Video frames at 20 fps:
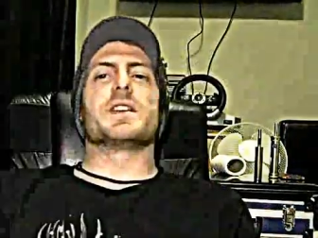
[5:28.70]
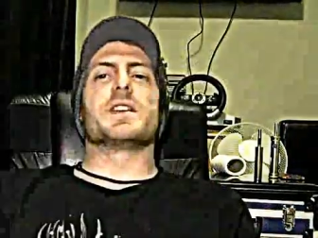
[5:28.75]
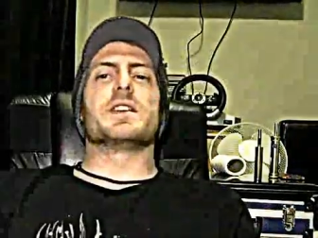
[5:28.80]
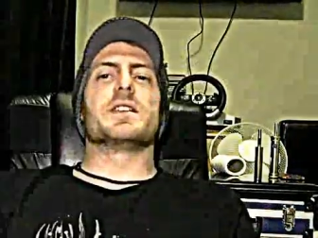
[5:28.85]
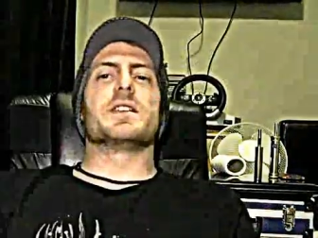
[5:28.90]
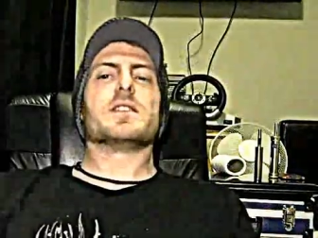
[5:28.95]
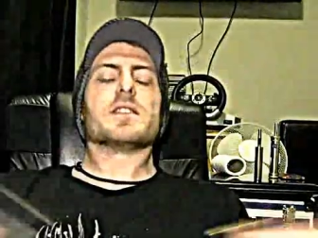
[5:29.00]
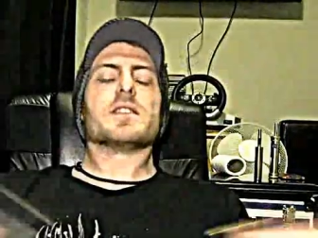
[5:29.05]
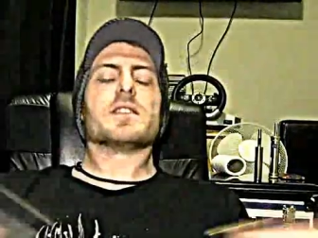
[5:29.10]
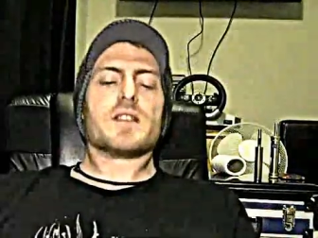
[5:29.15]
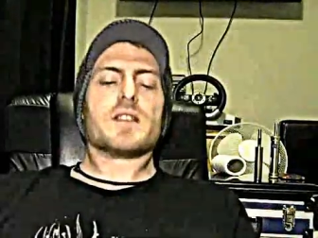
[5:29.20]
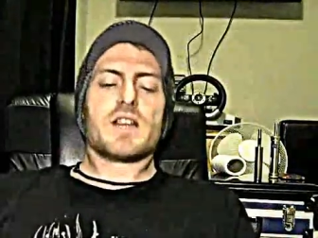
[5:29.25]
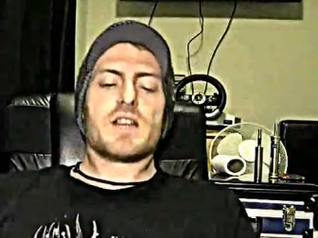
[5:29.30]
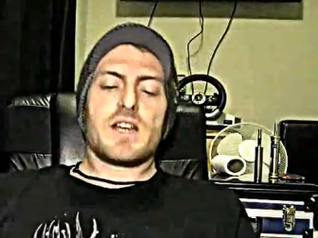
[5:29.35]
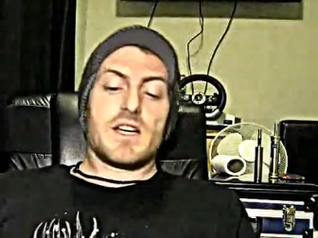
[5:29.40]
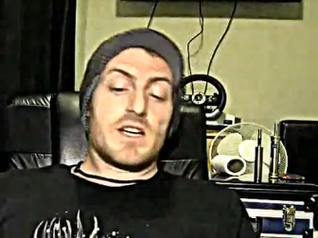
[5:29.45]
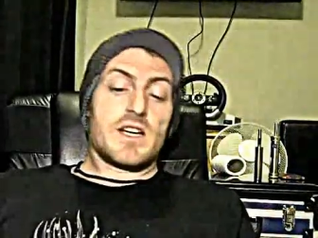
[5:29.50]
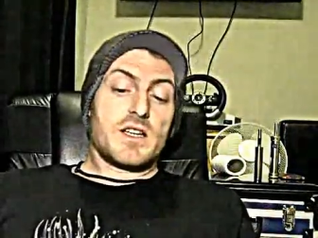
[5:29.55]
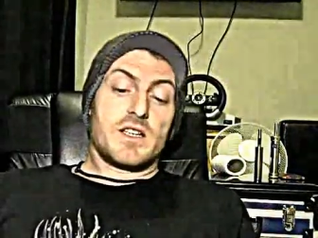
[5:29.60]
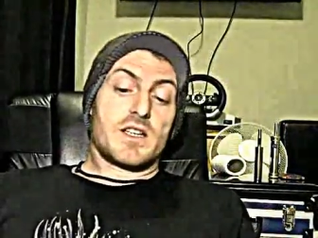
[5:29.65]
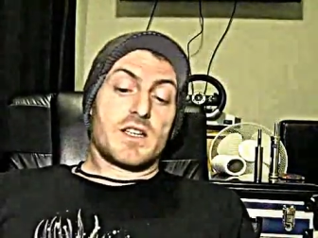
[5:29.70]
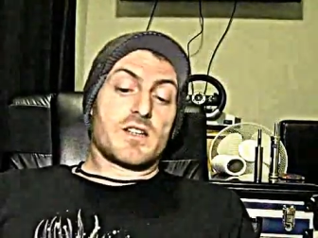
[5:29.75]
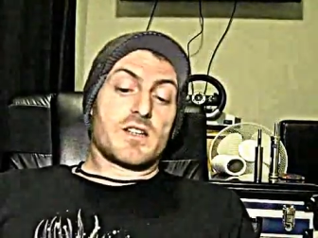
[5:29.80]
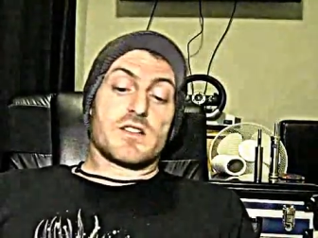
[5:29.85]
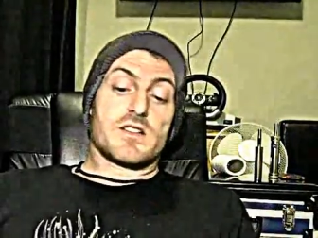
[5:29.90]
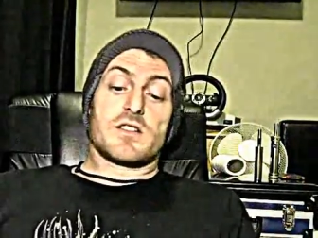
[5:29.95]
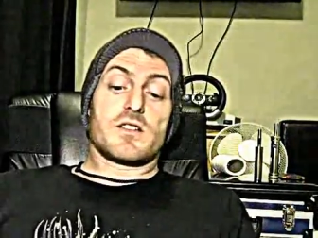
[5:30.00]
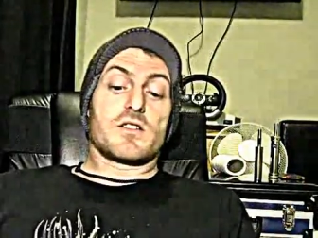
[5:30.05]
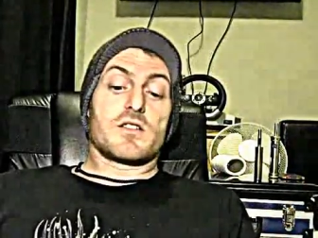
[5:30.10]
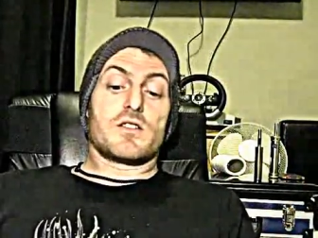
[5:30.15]
off one of these, uh,
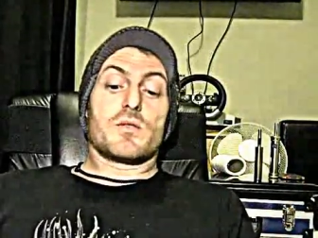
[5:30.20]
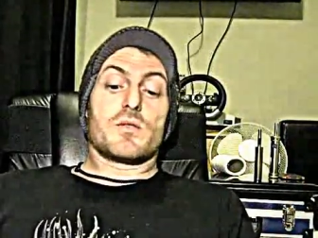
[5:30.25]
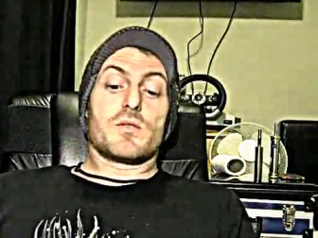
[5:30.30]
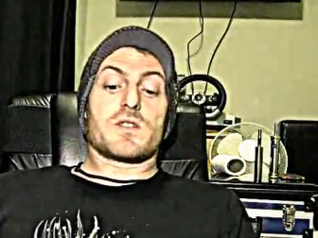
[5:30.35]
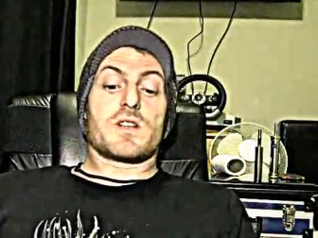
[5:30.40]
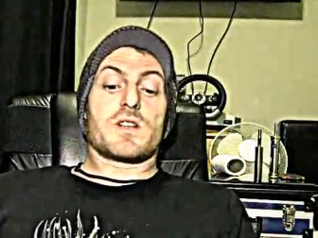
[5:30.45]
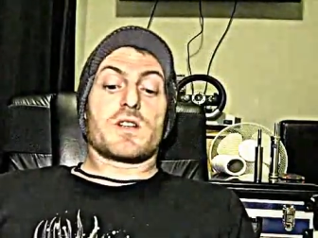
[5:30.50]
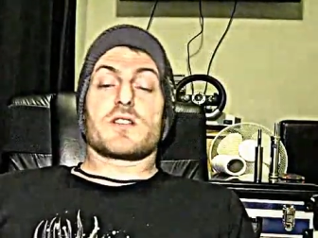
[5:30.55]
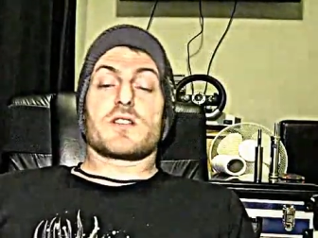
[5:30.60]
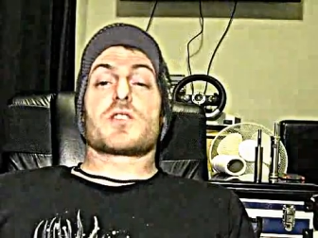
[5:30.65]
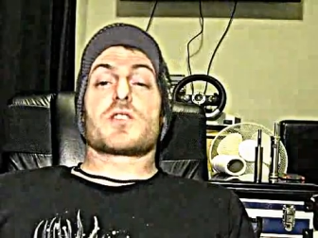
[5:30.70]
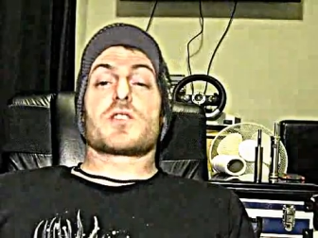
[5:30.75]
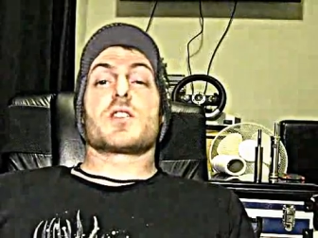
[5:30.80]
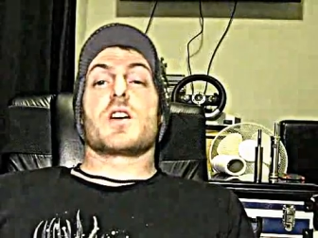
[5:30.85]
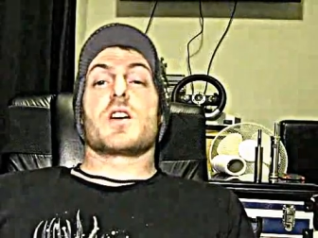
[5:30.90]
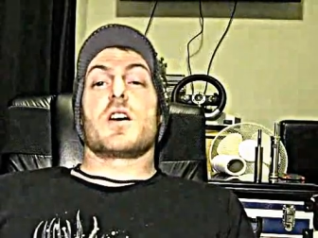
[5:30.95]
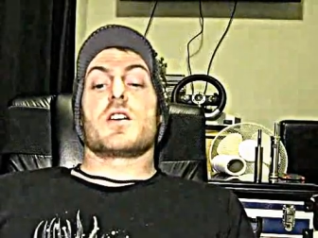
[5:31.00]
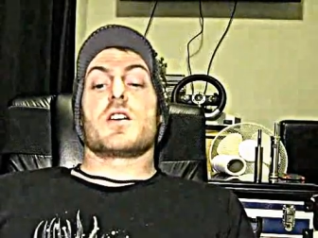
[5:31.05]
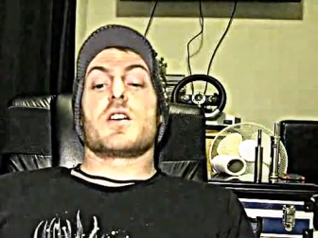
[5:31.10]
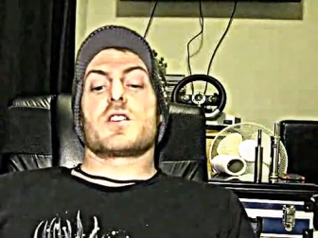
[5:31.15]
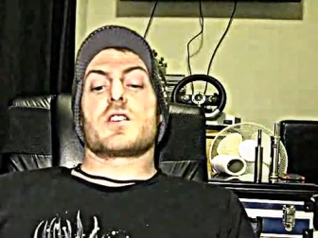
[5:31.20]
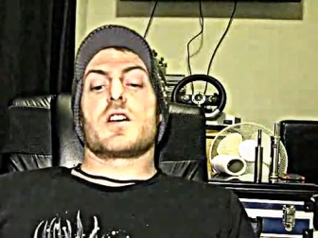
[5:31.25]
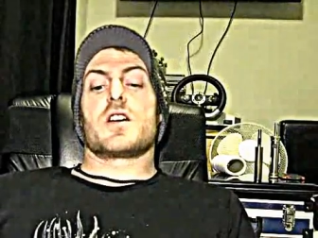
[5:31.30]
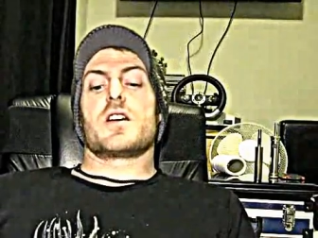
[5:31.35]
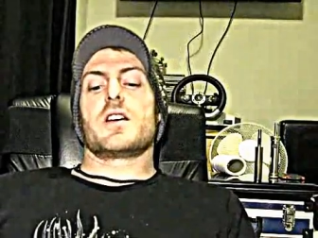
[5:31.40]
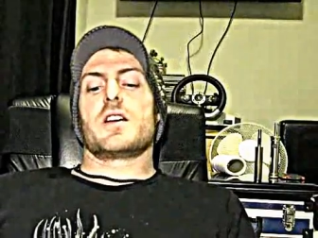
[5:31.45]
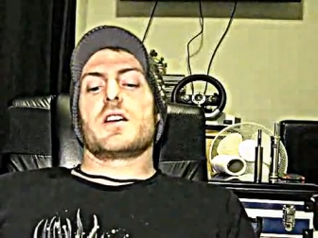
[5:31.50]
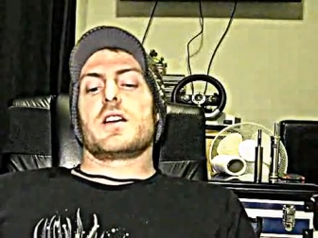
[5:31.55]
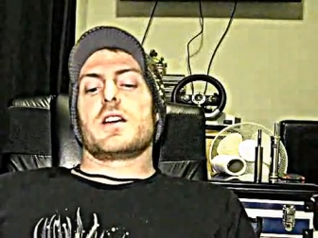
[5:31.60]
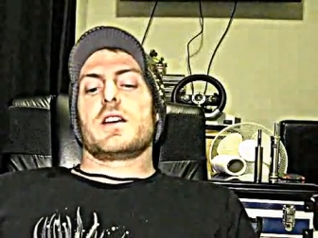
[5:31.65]
you can still use it as a
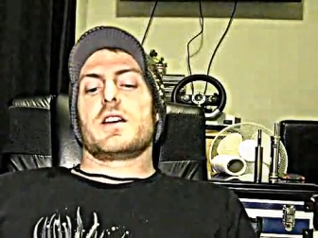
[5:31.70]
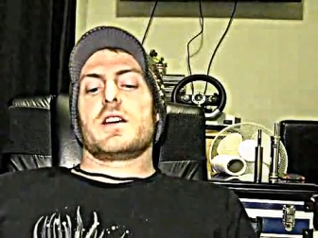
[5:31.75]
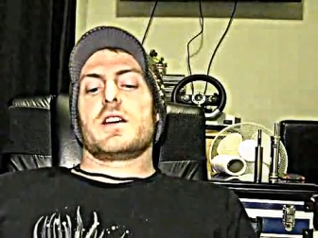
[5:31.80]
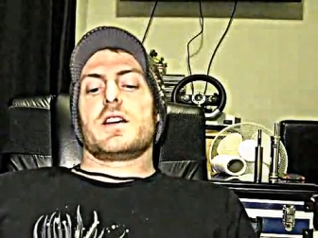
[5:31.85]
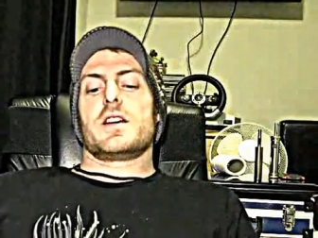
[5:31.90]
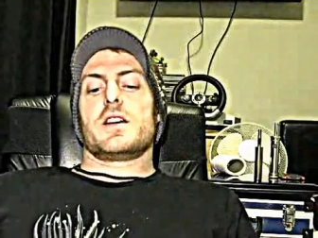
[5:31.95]
charger.